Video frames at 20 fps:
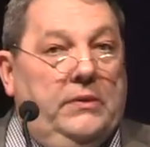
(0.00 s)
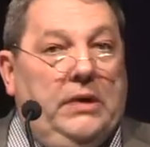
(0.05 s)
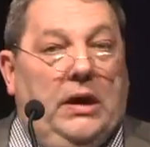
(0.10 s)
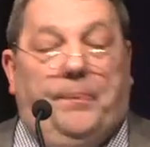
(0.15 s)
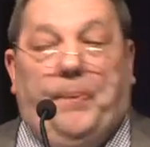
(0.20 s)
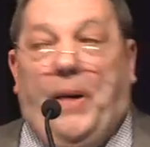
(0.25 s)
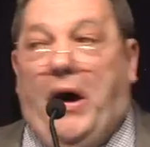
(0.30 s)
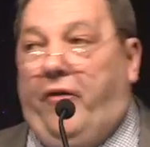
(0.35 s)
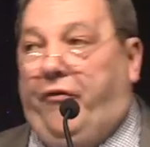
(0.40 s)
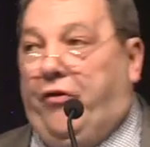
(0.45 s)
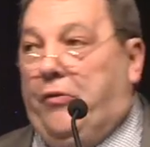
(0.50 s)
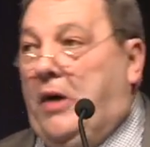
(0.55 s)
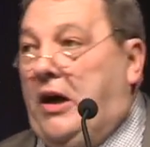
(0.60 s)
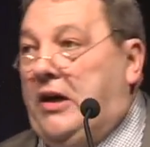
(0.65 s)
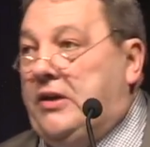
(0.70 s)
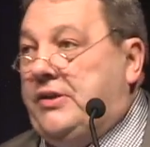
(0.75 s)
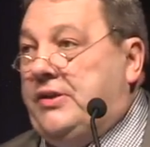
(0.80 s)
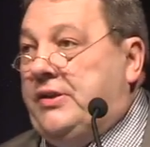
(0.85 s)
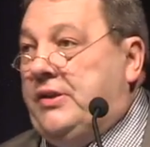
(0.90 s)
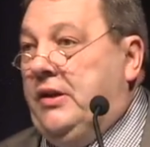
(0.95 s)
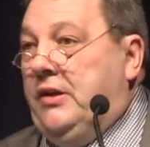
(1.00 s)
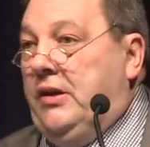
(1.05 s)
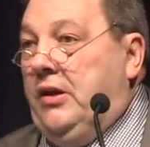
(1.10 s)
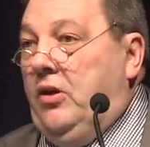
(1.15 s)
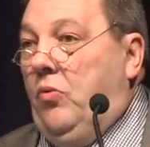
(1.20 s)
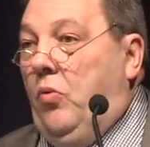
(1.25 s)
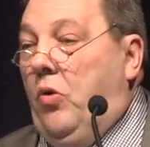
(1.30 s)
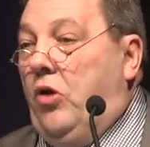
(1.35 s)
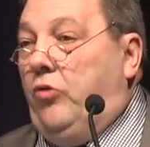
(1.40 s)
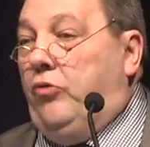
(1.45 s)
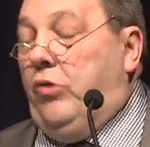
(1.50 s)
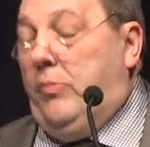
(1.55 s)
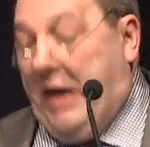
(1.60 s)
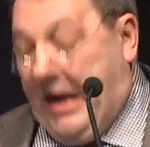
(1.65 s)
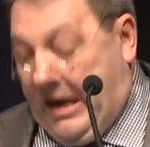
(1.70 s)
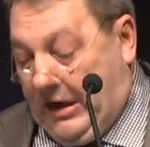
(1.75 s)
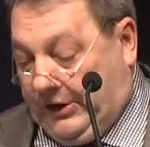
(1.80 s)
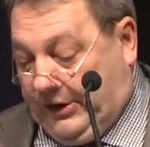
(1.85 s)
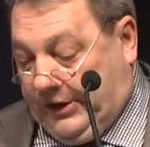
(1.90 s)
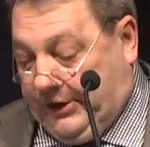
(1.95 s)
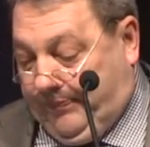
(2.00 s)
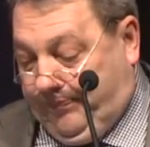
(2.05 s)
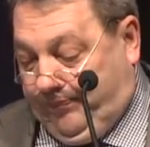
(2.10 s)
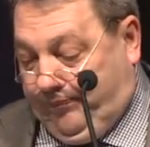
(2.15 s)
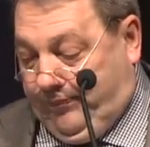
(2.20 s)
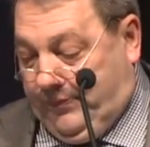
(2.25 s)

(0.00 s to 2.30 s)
apart from us, were Remainers.